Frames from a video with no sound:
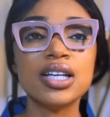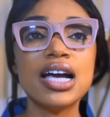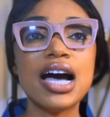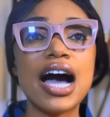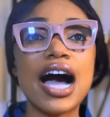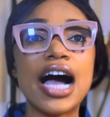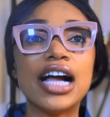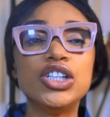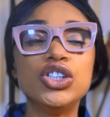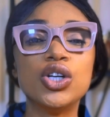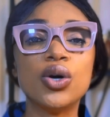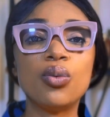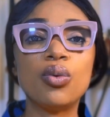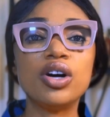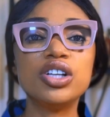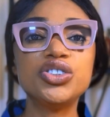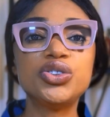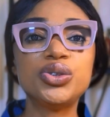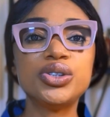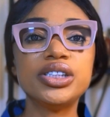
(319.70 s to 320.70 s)
and you're
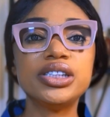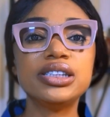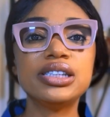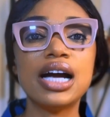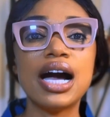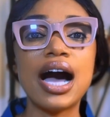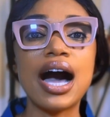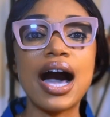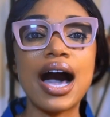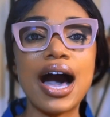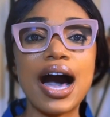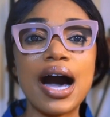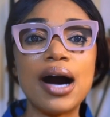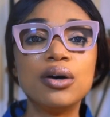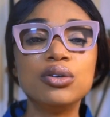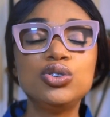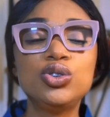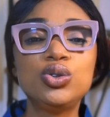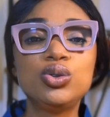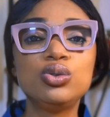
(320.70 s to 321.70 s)
wondering
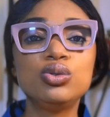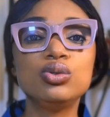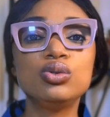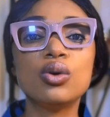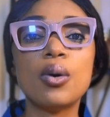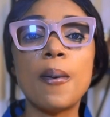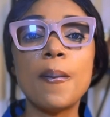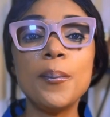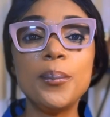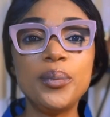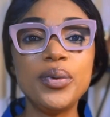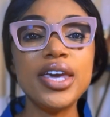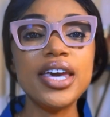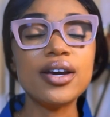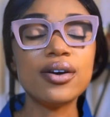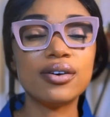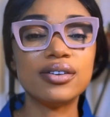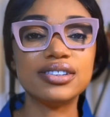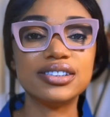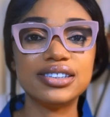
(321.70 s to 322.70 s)
how to be
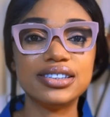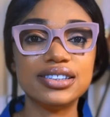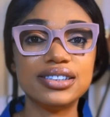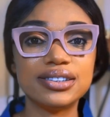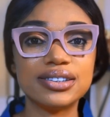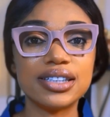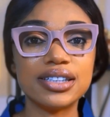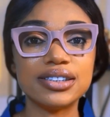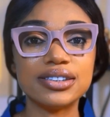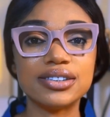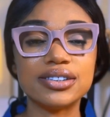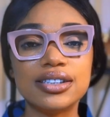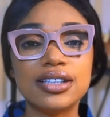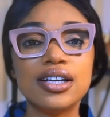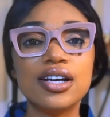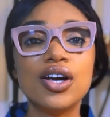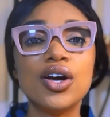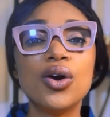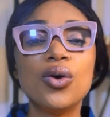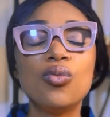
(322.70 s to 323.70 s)
consistent,
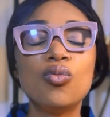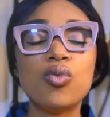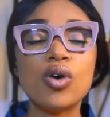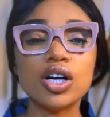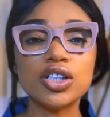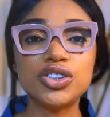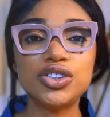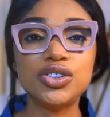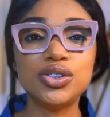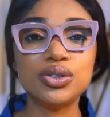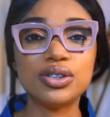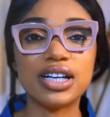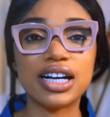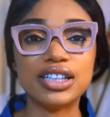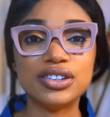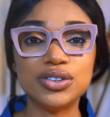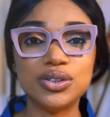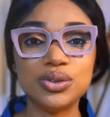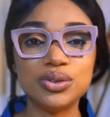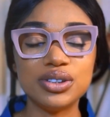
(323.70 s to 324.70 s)
what you
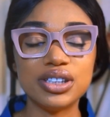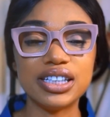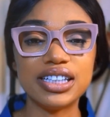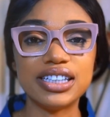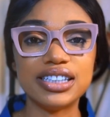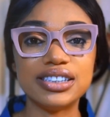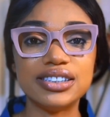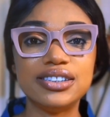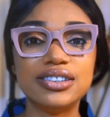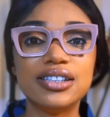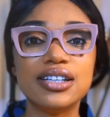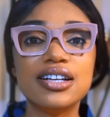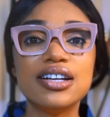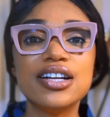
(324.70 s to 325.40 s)
can do is,